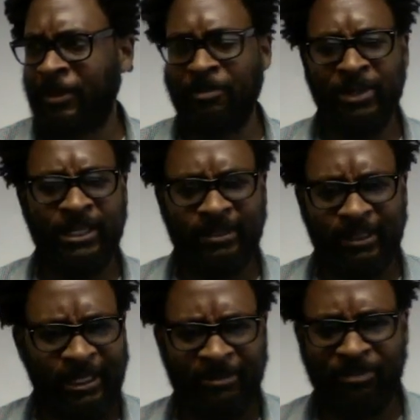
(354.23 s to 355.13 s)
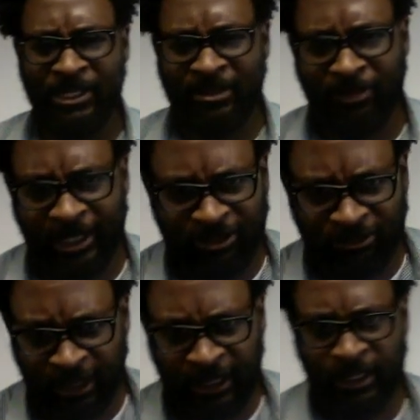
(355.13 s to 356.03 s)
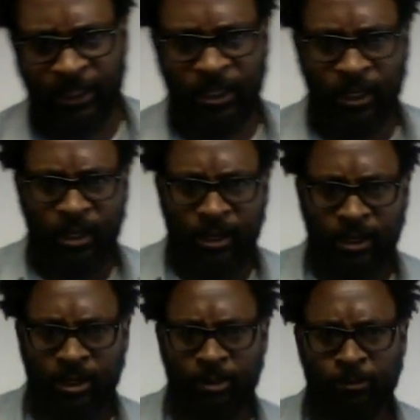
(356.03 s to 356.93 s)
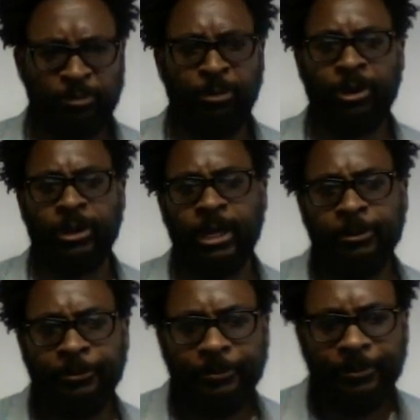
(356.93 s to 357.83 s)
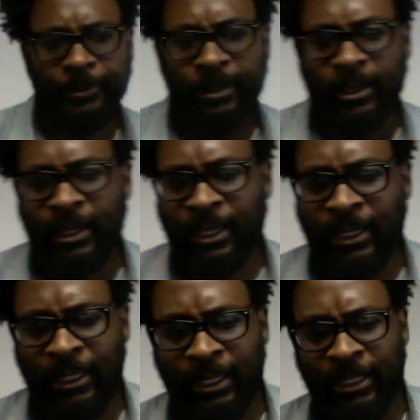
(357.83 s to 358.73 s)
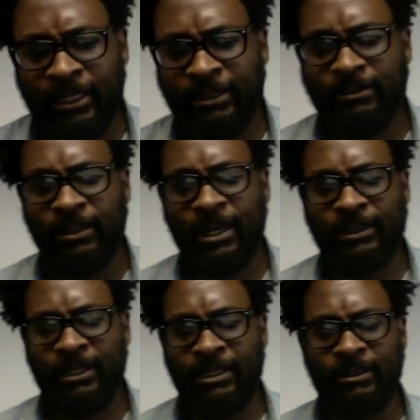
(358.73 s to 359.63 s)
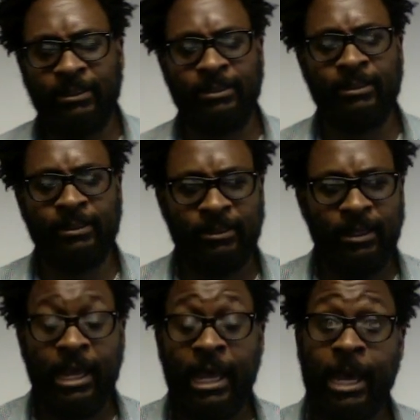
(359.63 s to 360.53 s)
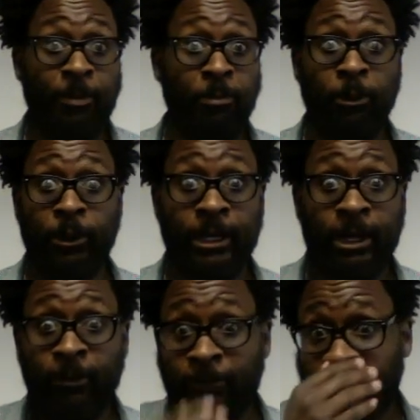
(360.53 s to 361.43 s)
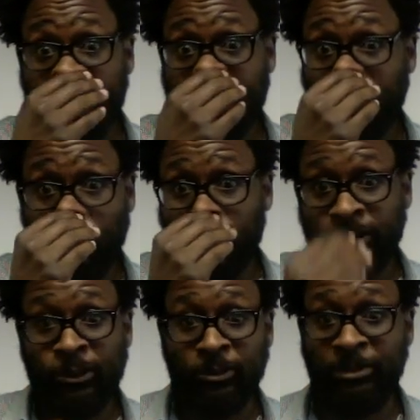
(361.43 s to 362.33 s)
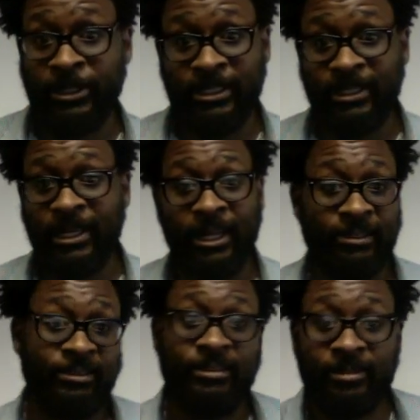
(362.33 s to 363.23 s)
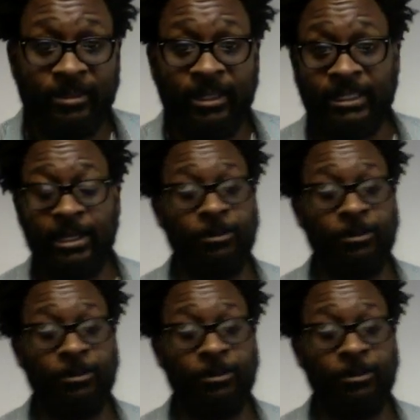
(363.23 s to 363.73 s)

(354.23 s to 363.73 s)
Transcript: Beats? I think Beats by Dre was bought out, and I think Apple bought it out for like over $2 billion or something like that.